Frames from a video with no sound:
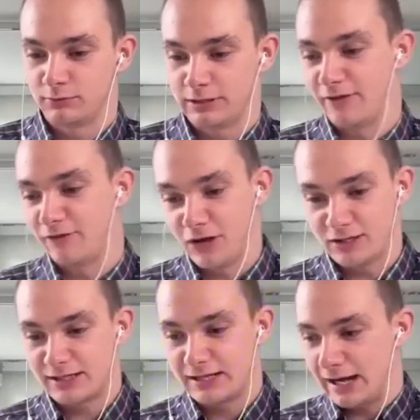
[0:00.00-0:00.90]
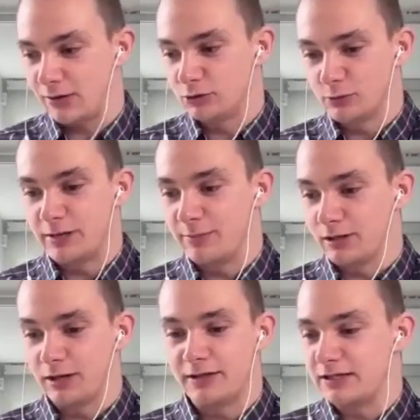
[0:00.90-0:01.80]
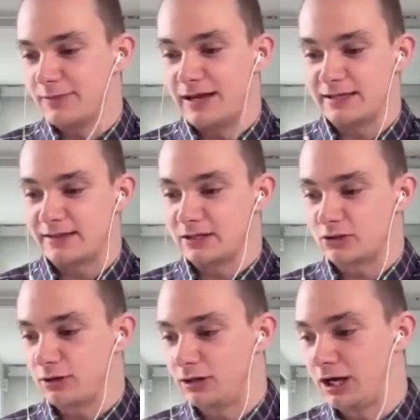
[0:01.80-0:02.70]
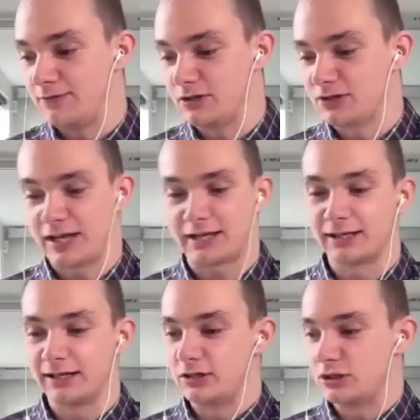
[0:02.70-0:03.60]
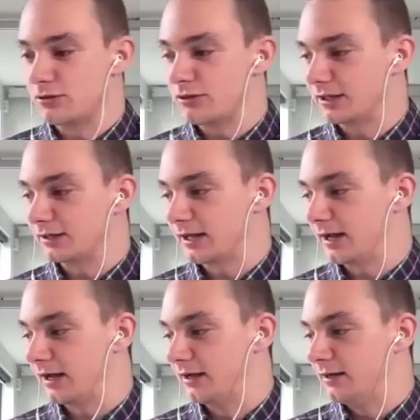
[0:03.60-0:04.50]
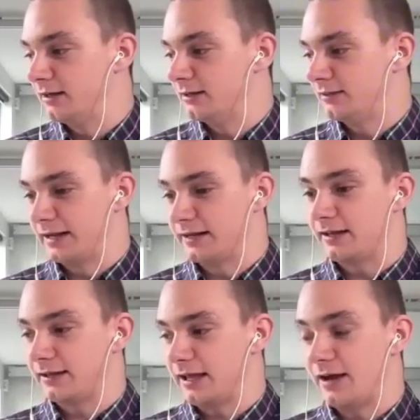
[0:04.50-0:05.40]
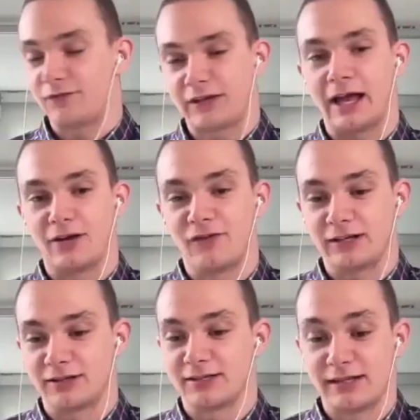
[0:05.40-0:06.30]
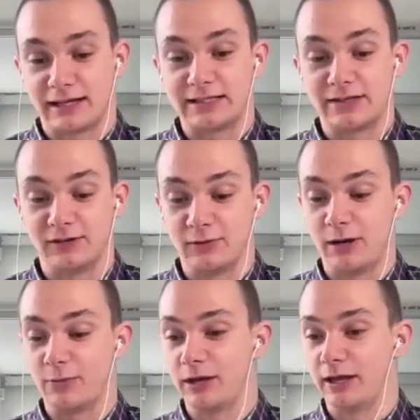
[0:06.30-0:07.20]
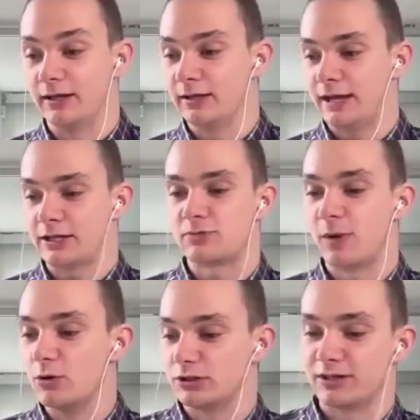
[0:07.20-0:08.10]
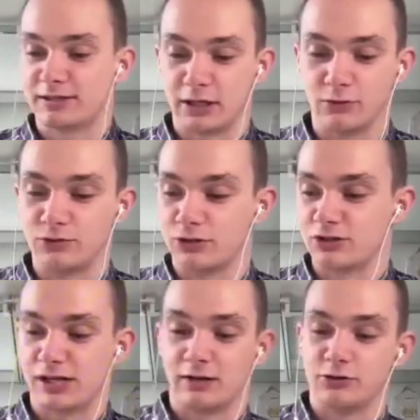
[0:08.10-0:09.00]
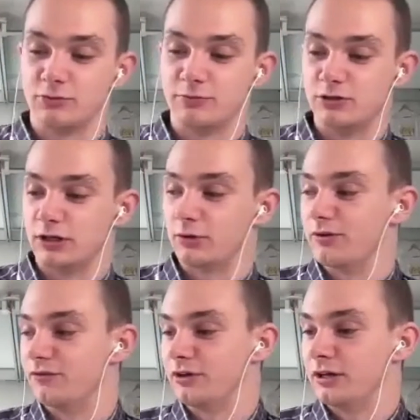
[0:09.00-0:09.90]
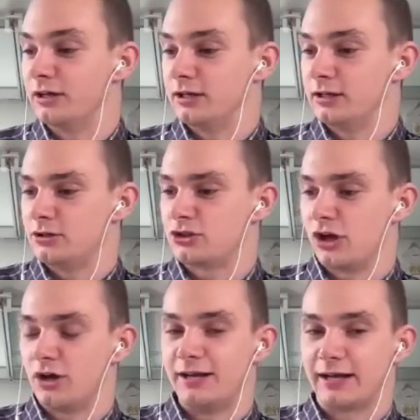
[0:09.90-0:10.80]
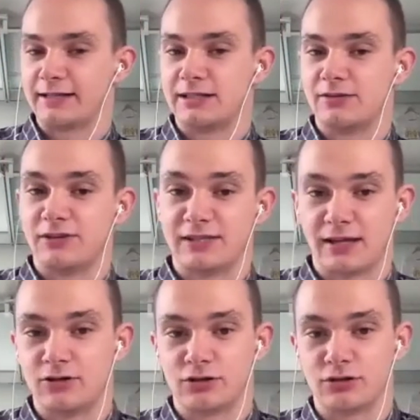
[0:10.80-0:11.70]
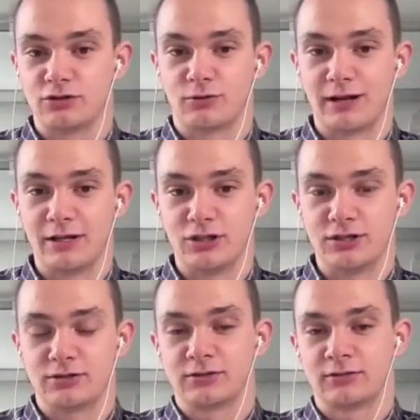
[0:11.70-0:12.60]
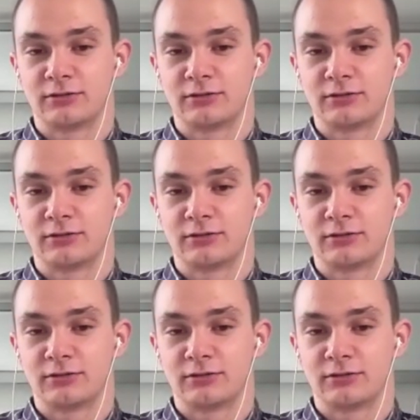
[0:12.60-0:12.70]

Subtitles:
yeah, firstly, how do we apply these amazing things to our lives? And secondly, do you think that it can affect us negatively when we're exposing ourselves to sounds and music with certain negative intentions or energies?